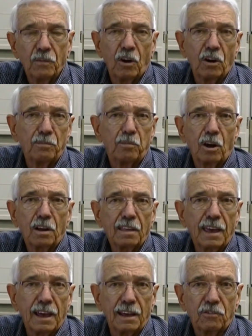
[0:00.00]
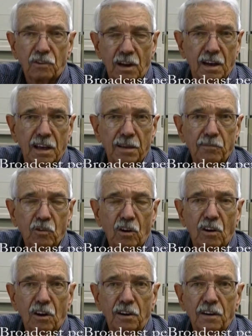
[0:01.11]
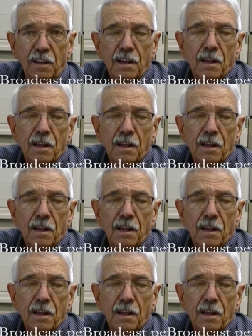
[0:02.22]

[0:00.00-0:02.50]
Our broadcast times are